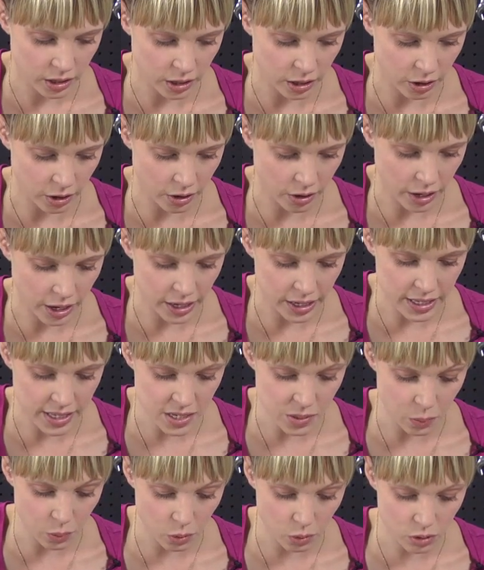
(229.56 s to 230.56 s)
here. And
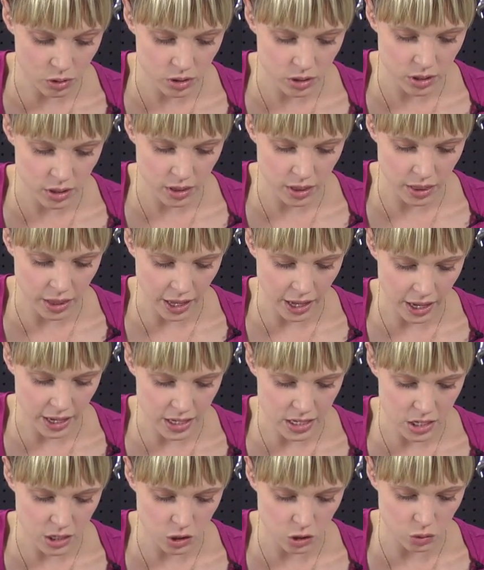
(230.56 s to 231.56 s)
it's important
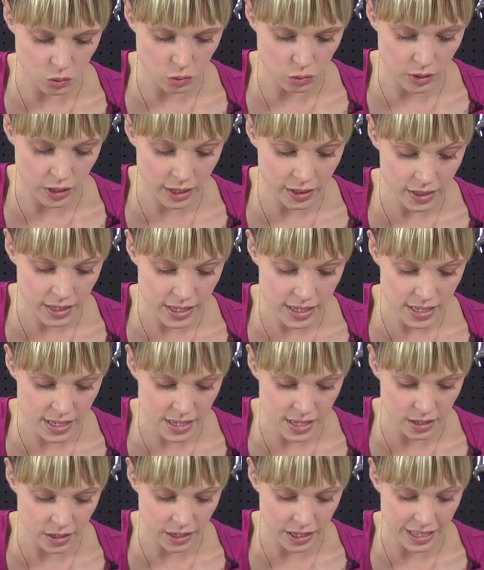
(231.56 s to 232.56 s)
that you get
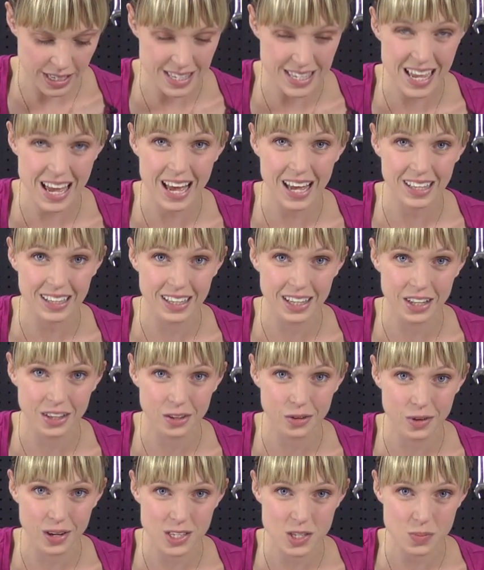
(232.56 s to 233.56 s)
these exactly
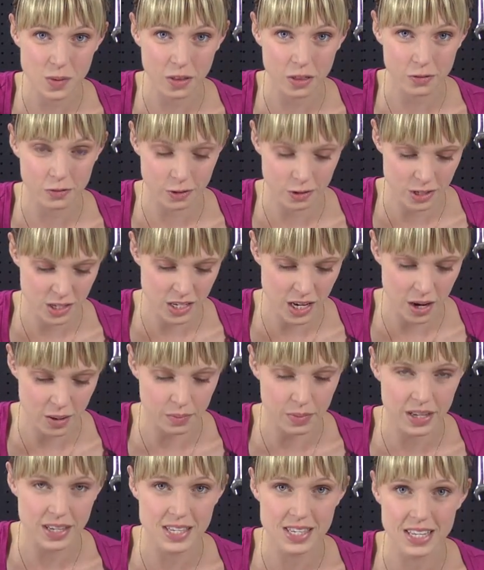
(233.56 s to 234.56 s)
in the right spot the first
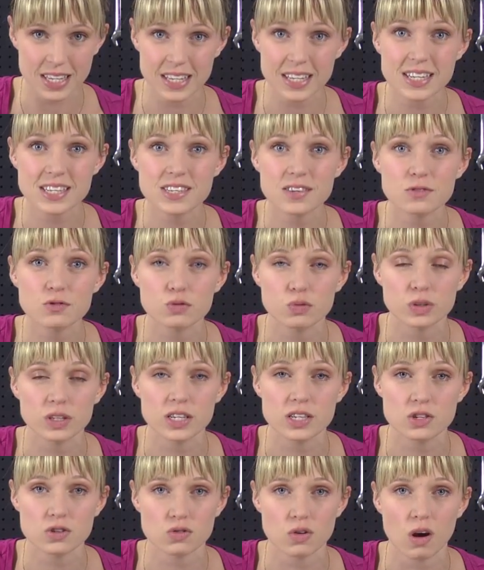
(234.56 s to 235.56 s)
time because the adhesive is
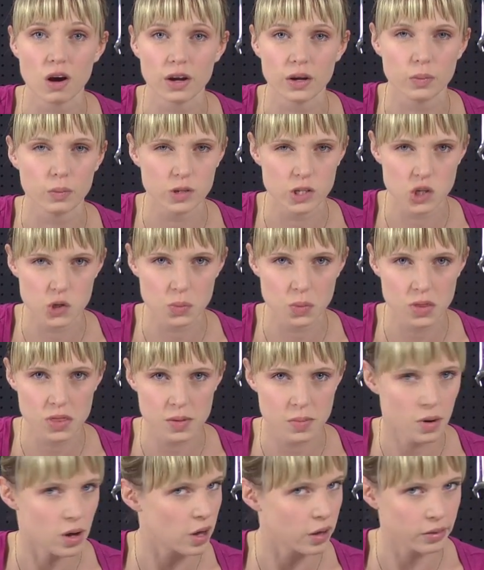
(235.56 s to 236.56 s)
really strong and once you put
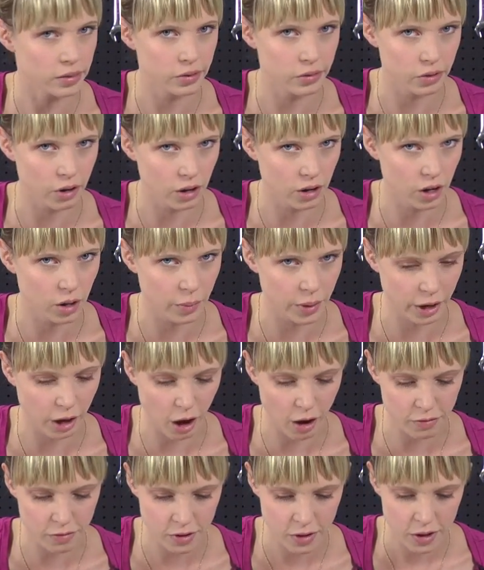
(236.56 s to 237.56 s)
them on, they're not coming
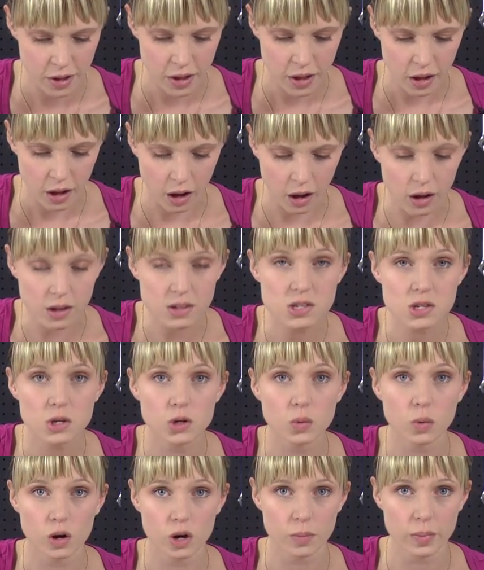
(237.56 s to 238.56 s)
off. Also,
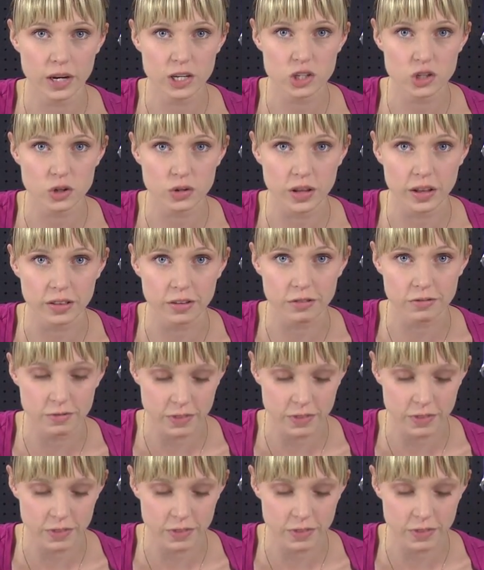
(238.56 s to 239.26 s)
you want to make sure that the